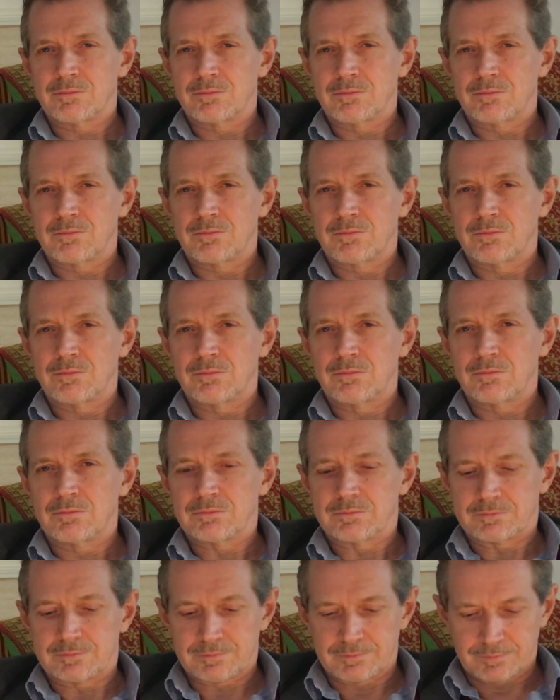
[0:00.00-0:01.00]

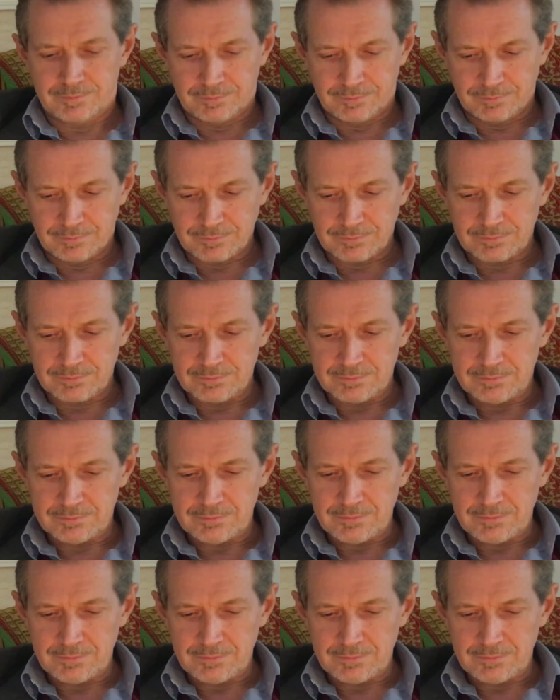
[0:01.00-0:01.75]
(no one is talking)